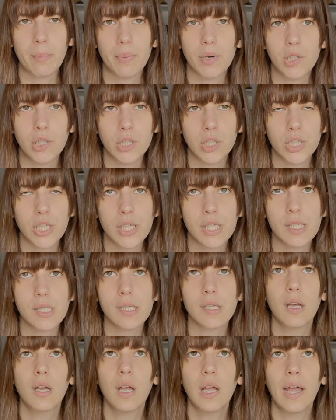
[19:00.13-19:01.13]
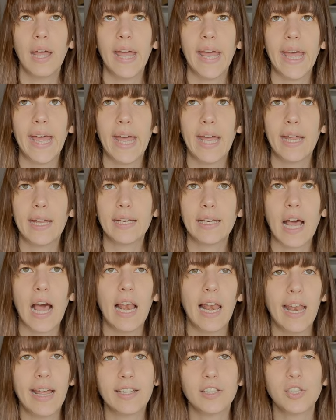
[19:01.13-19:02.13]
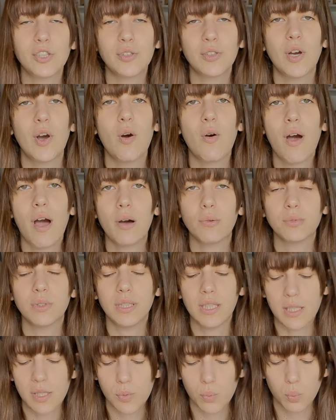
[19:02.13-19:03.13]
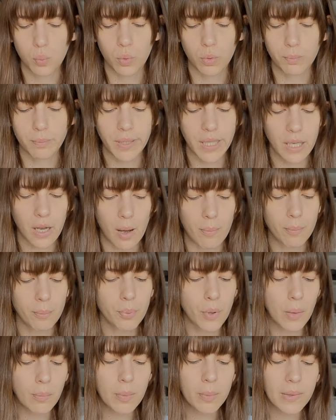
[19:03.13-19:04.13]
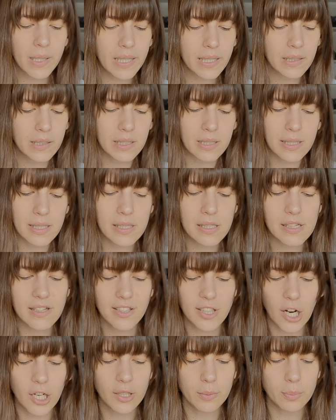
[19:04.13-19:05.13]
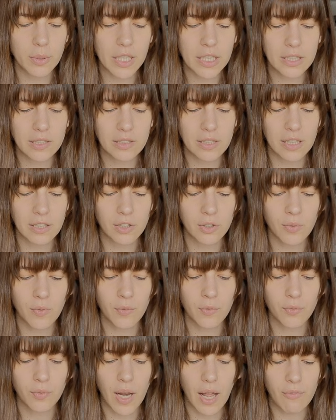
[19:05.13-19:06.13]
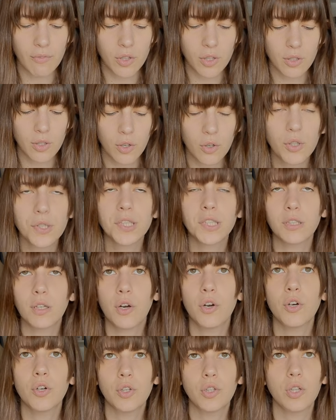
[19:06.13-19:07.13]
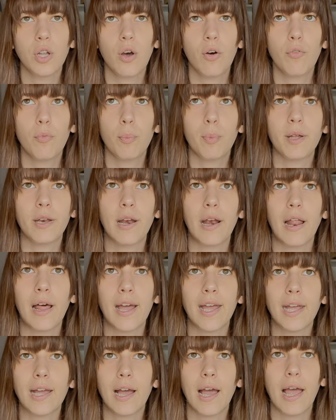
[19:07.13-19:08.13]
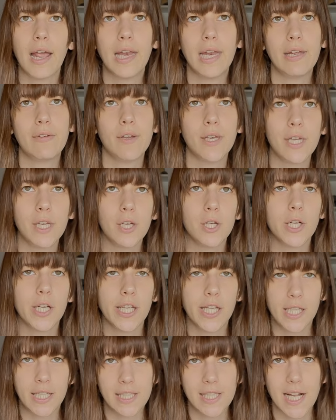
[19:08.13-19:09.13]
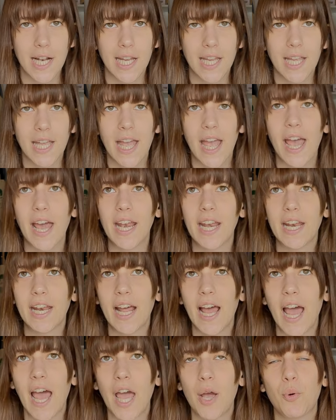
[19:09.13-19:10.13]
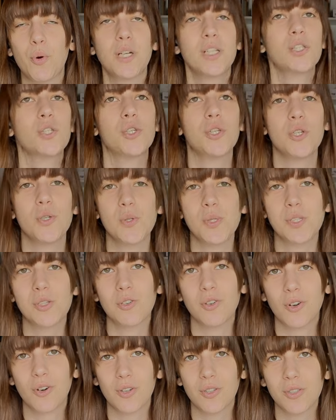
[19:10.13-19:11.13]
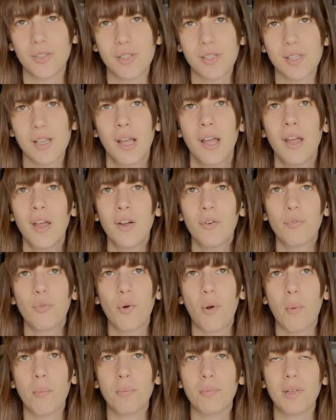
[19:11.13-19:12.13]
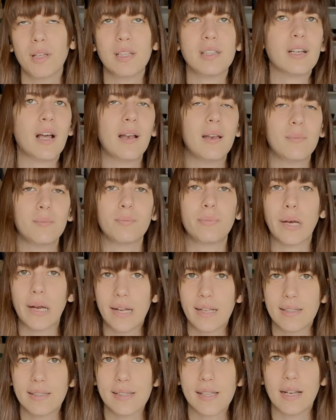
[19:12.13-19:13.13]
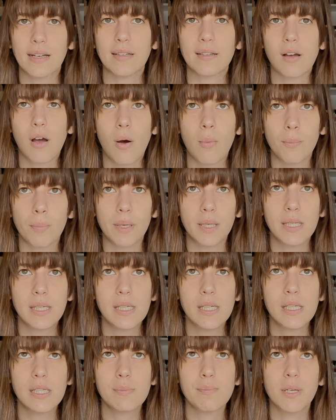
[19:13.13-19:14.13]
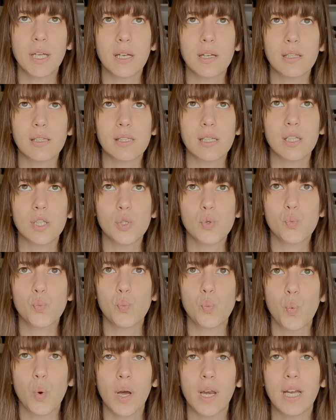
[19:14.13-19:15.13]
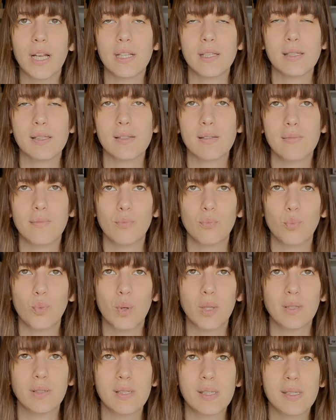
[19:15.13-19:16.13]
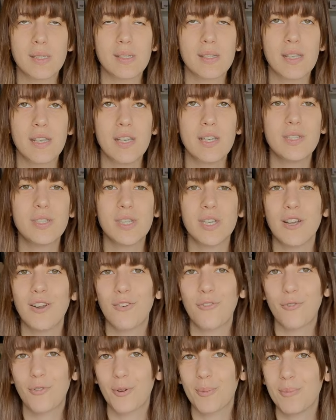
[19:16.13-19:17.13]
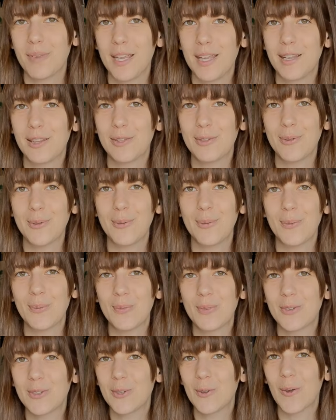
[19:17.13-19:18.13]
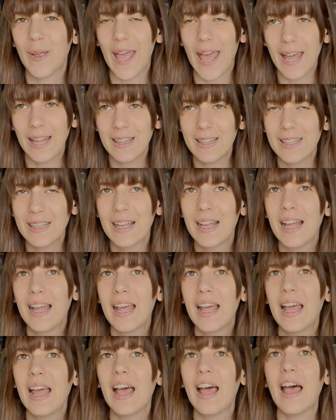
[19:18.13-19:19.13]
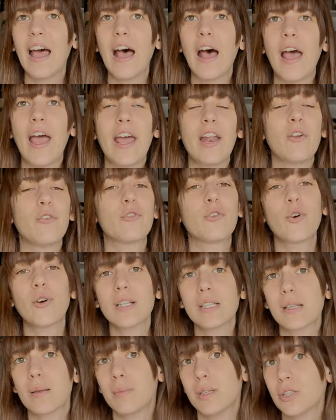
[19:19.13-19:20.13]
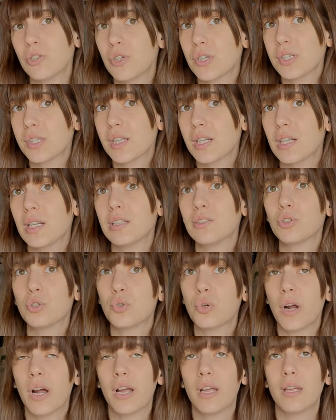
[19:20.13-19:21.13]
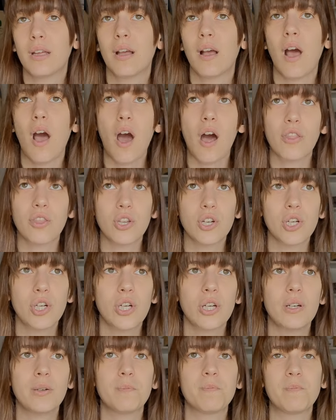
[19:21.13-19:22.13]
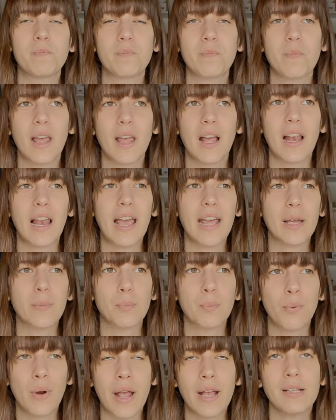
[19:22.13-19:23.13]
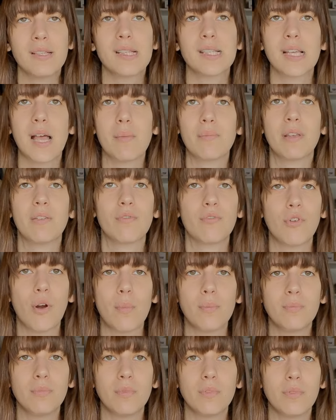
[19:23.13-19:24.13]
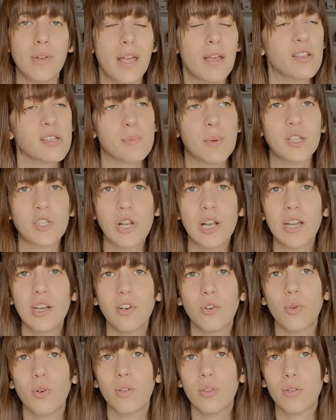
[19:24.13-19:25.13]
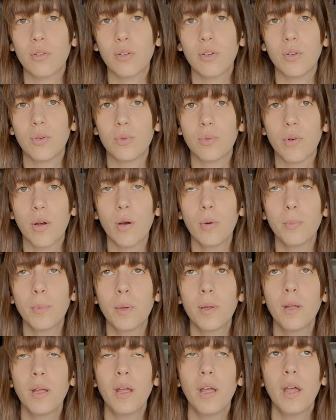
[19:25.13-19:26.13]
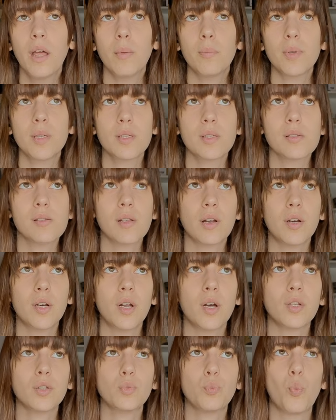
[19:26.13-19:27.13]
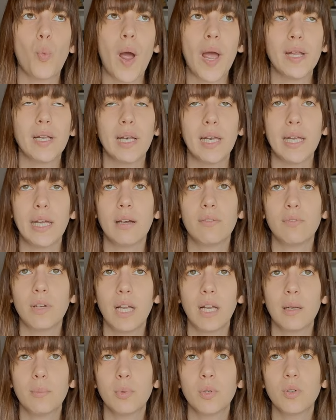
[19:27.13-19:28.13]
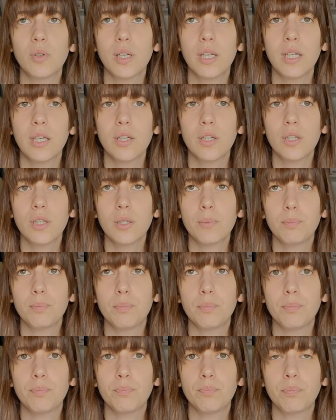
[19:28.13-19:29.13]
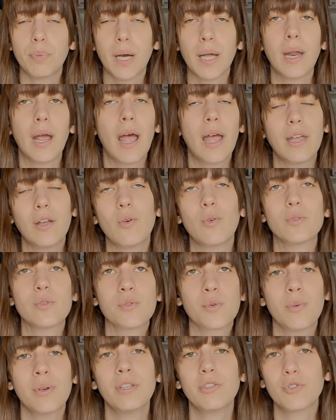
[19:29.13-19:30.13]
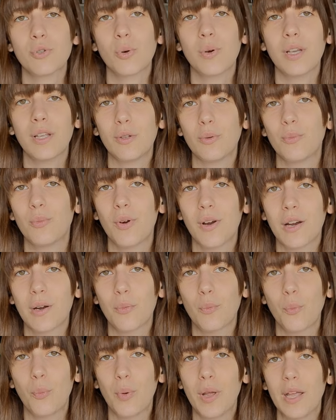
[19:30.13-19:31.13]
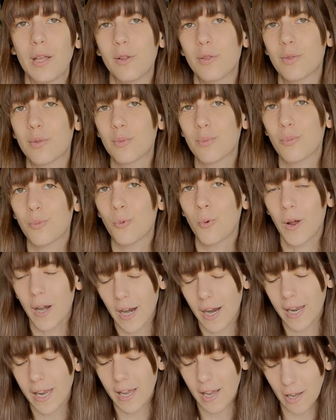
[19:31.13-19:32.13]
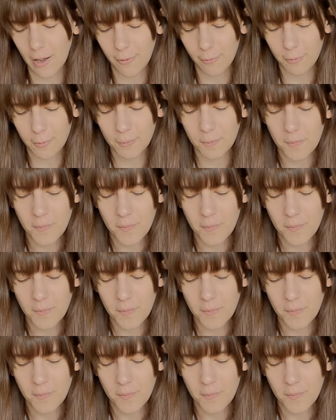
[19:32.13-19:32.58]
my purchase, and I'll let you know how this will become. Probably this is a yarn brand that you've never heard of, but like, I live here in Italy and I want to use yarns from Italian brands and companies, because it's what's easier for me to get. And of course, I'm interested in trying other like brands coming from especially Northern Europe, because they're not widely available here. But I also enjoy to work with what I have.